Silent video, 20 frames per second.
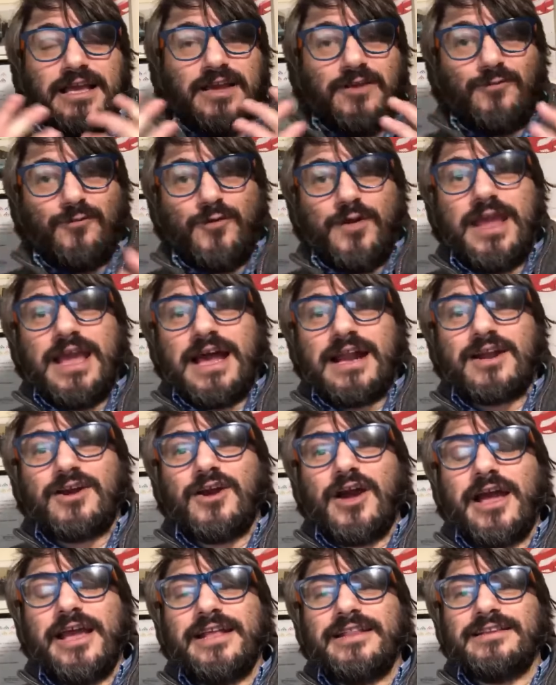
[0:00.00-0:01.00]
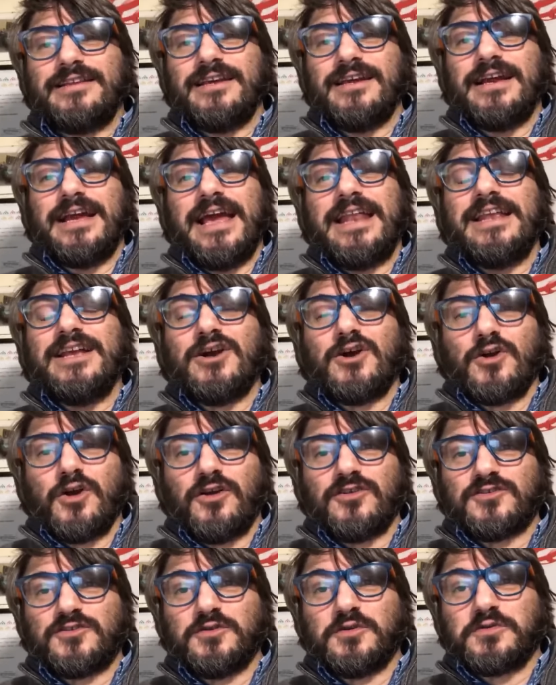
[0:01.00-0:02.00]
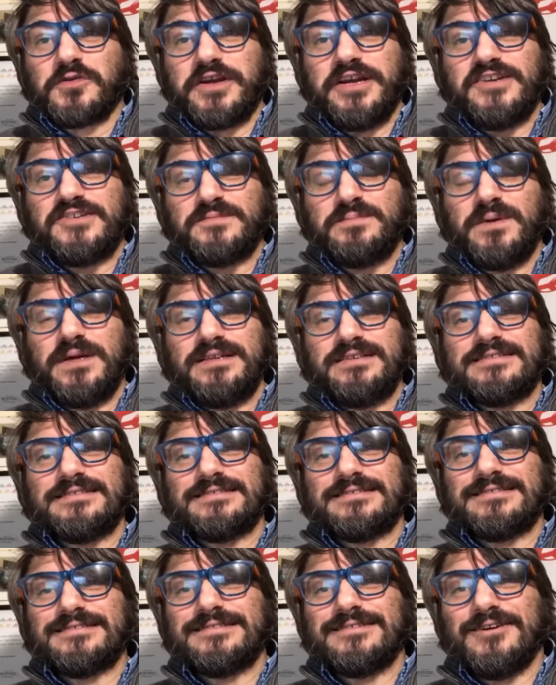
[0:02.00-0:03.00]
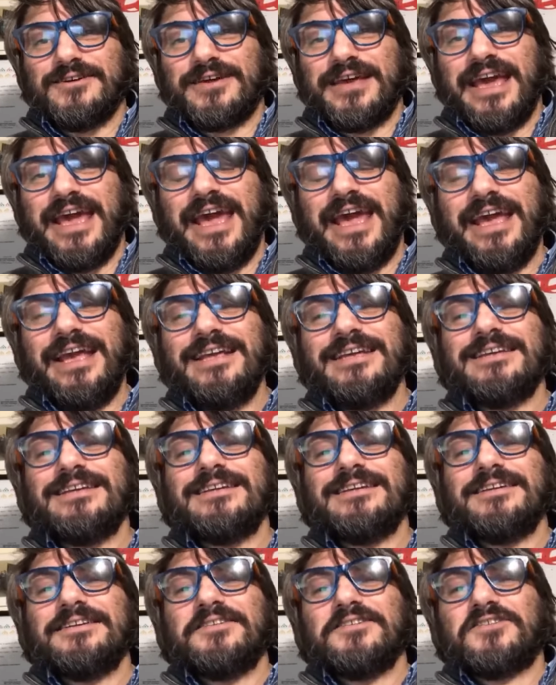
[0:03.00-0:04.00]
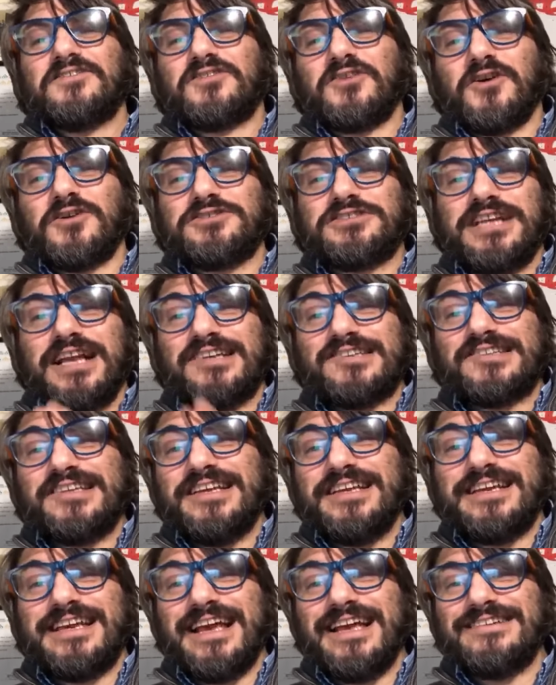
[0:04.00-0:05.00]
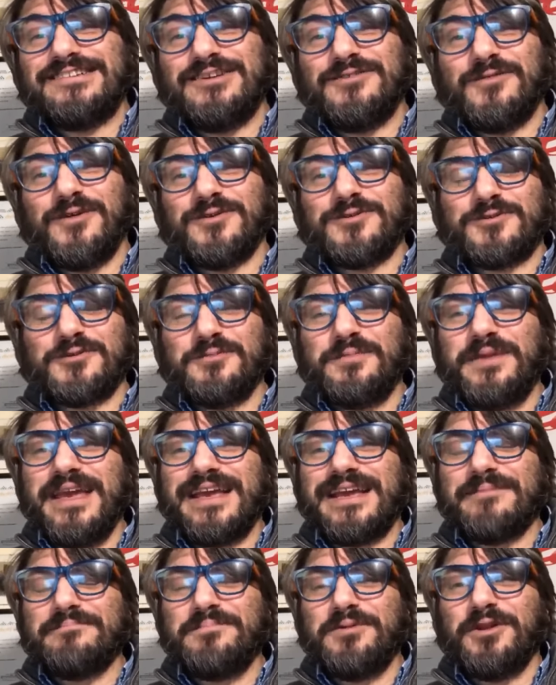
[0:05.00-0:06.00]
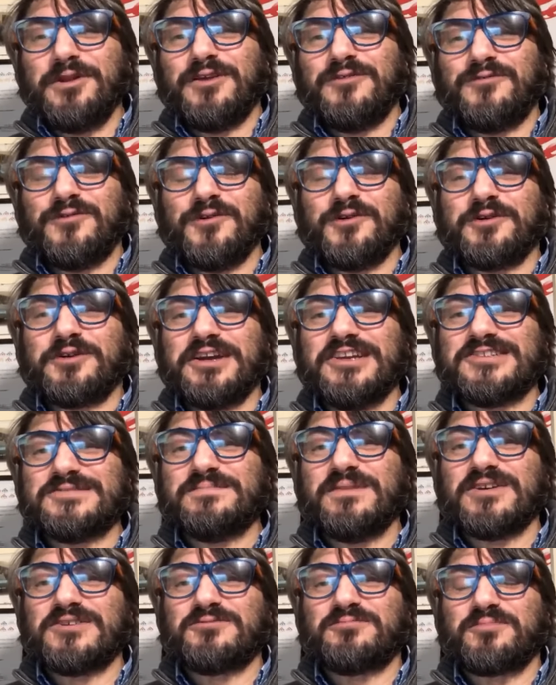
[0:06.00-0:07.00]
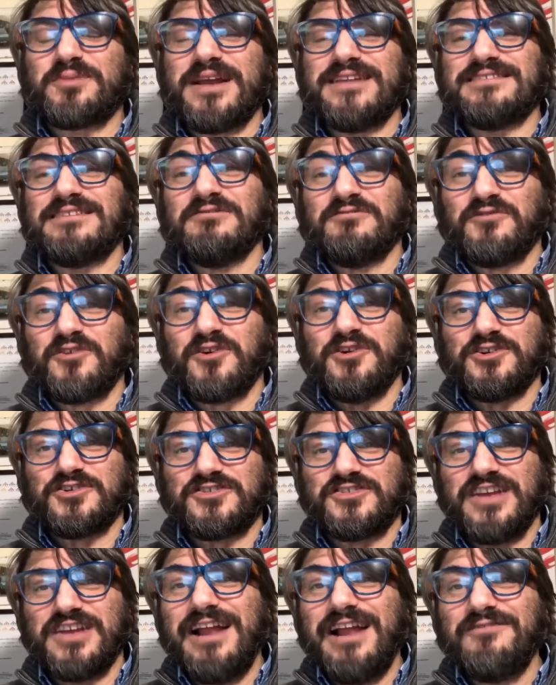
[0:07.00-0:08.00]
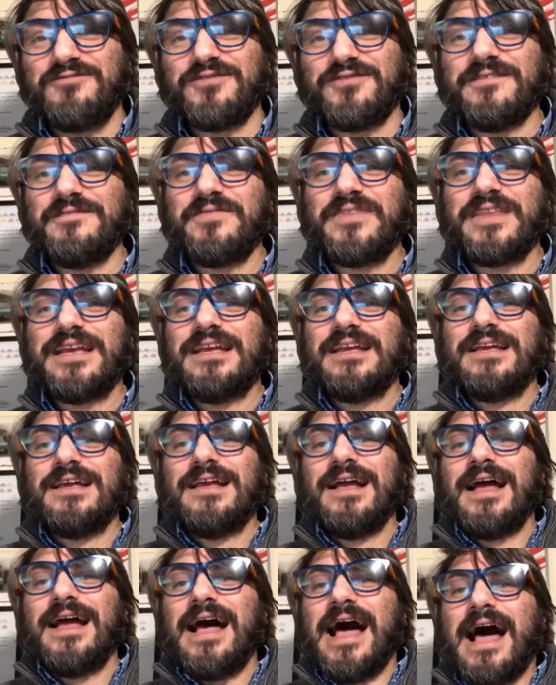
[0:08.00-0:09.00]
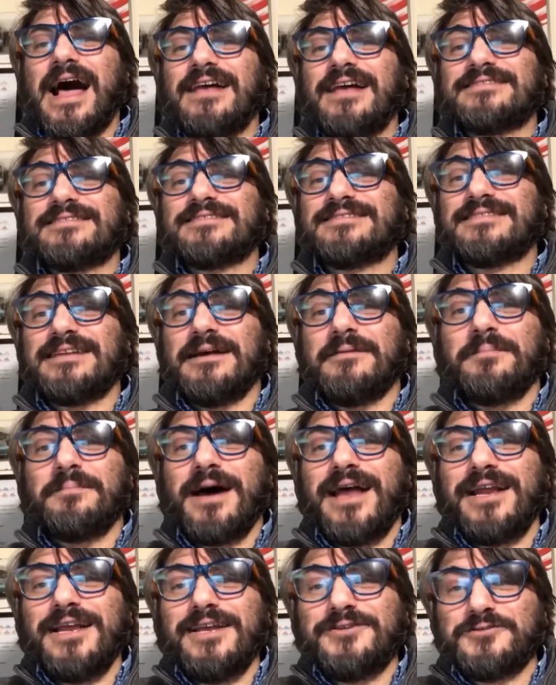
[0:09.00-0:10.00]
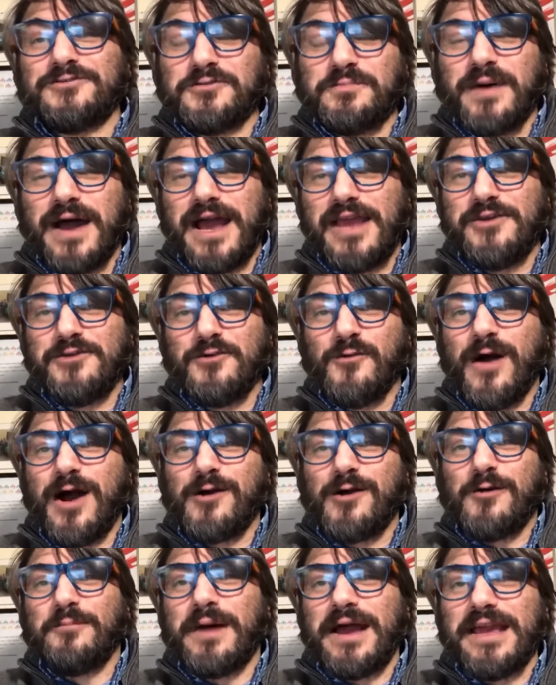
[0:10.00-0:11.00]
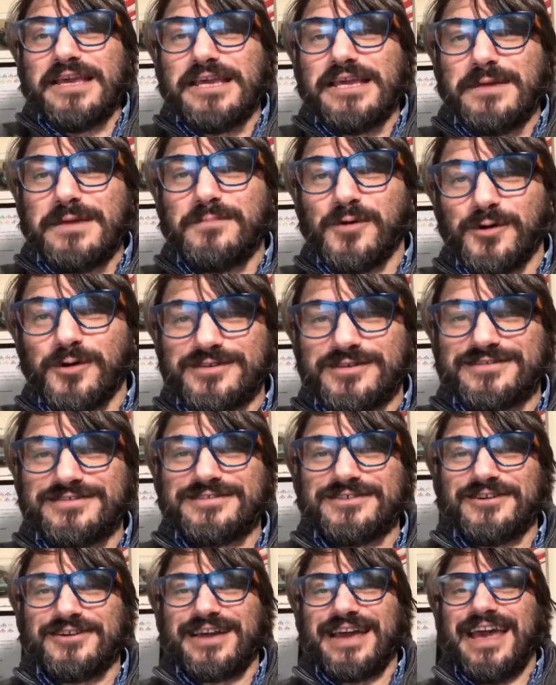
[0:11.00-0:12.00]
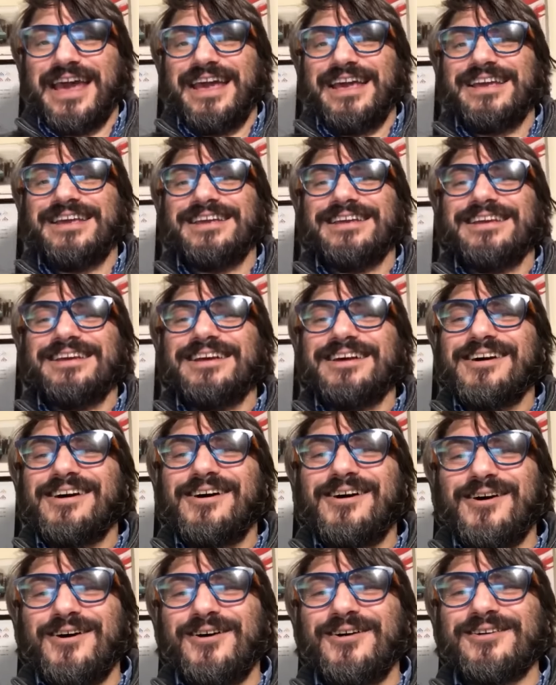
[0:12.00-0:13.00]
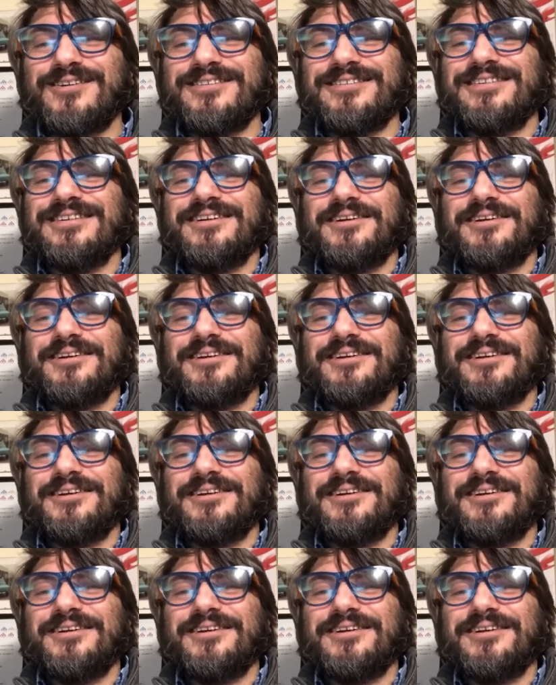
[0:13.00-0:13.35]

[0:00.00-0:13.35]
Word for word: We are getting close to Christmas, okay? So just in case you want to make a beautiful Christmas present for yourself, ask somebody to buy you one of my ebooks, okay? On